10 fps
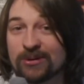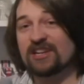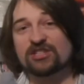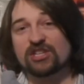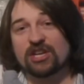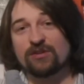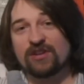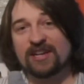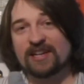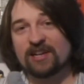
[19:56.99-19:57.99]
but it's a
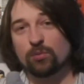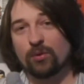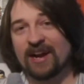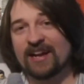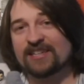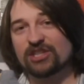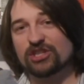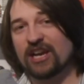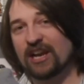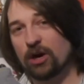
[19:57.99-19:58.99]
convenient way to
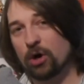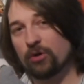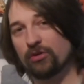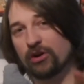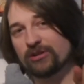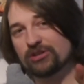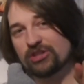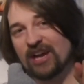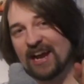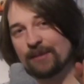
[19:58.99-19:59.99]
say, oh,
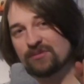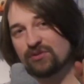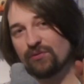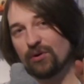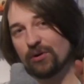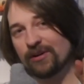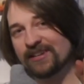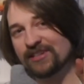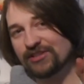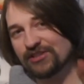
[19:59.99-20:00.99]
those damned
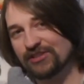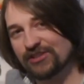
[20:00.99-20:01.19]
foreigners.